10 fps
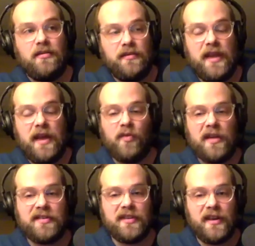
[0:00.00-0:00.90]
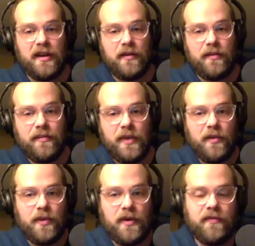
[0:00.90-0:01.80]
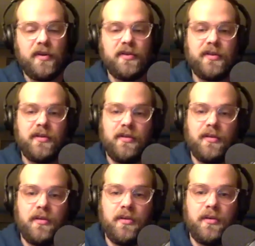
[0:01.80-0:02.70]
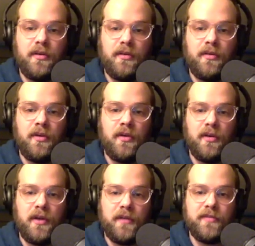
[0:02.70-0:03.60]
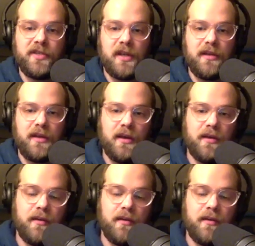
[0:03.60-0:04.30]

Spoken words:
That resonated with me when I first heard him say that.